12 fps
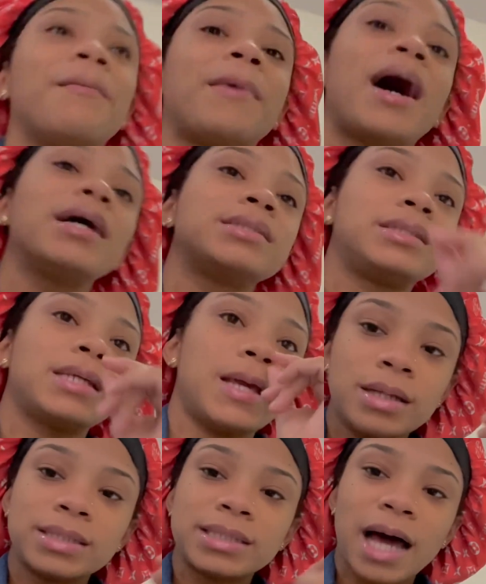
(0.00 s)
have to
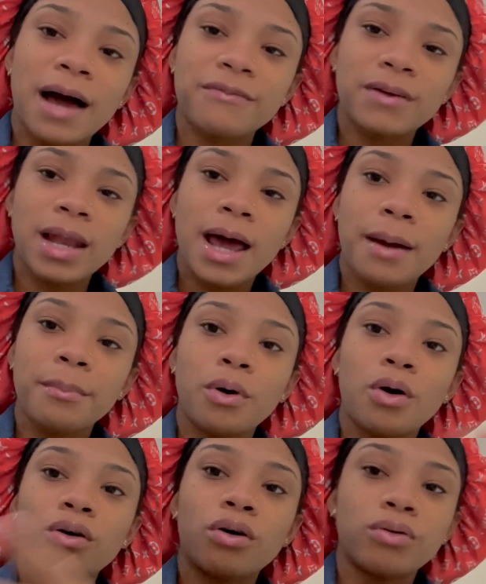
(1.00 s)
say Soft Glam
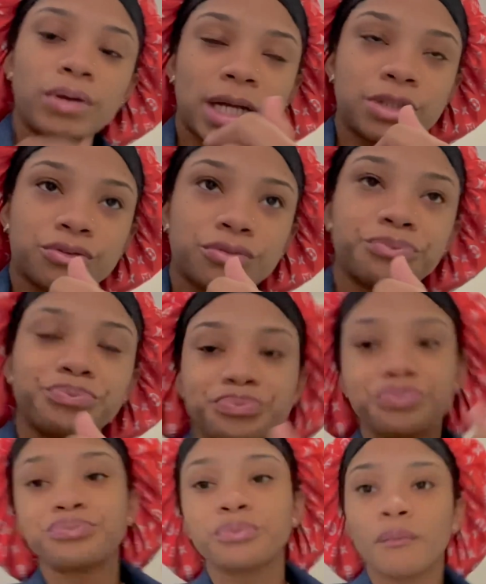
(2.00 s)
or Go Natural.
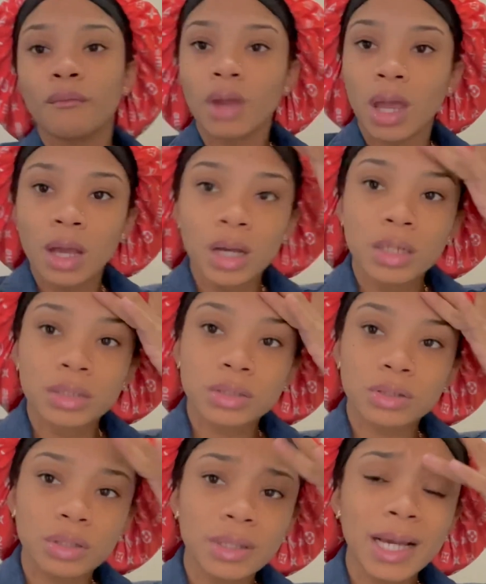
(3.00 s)
So
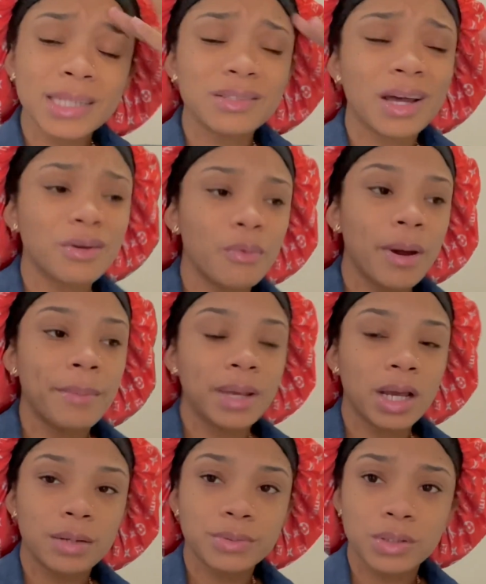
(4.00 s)
you guys know I don't wear
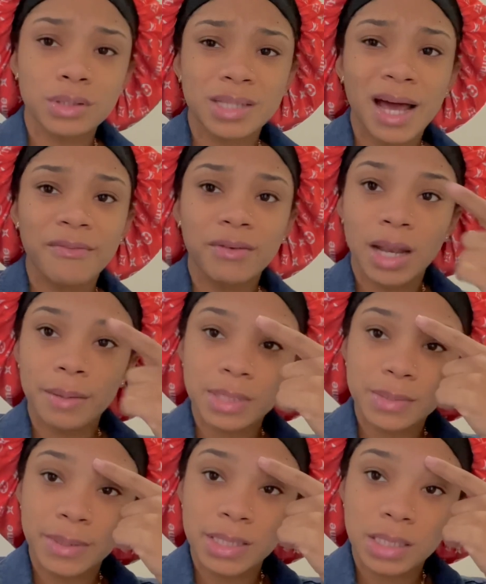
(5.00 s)
makeup, so Soft Glam is
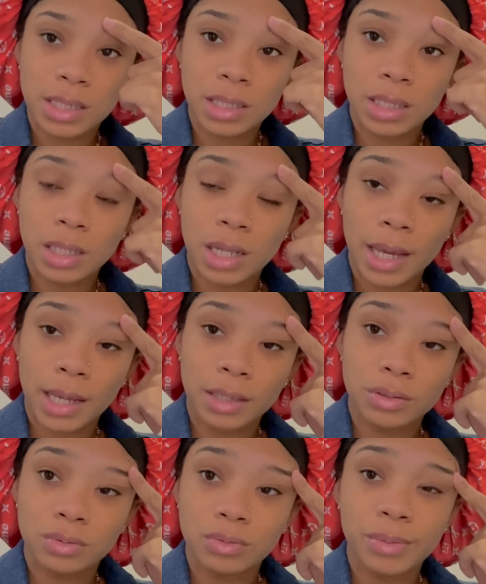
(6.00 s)
basically
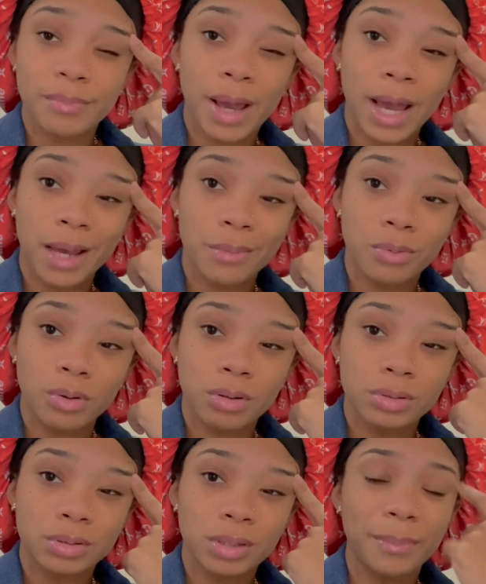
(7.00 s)
like doing my
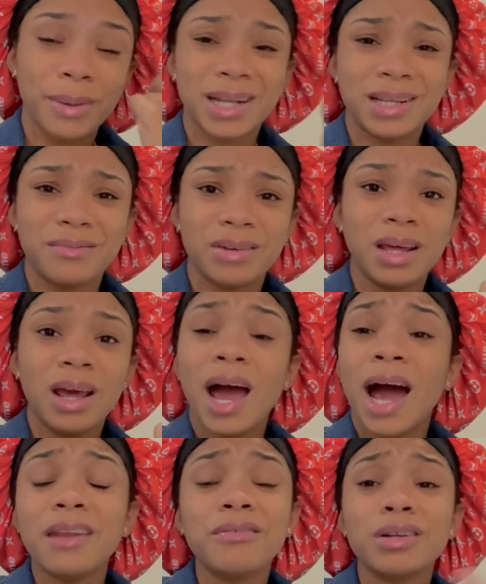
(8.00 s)
eyebrows. I believe it.
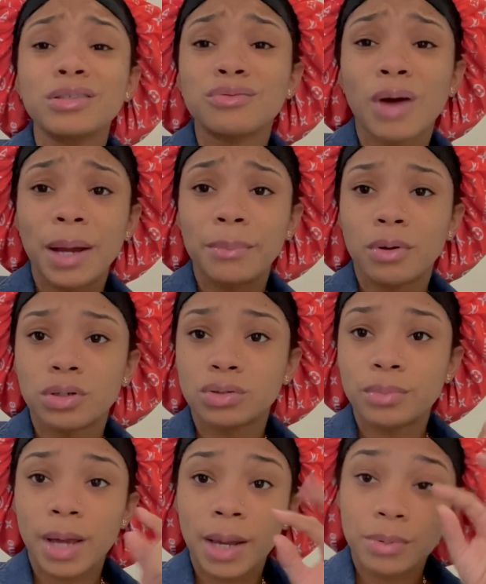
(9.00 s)
I didn't even know how to do eyebrows. Do
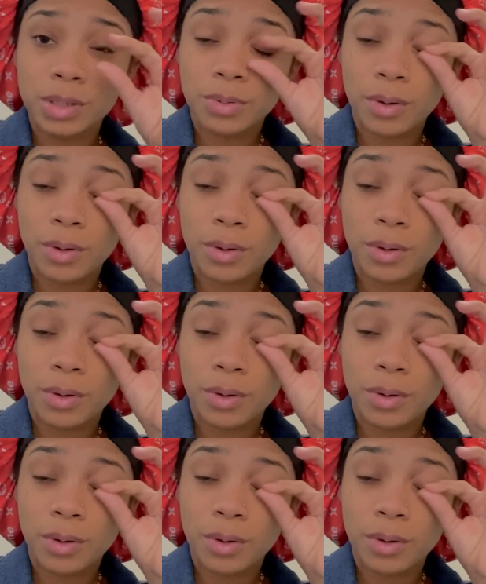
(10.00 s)
my eyebrows, put on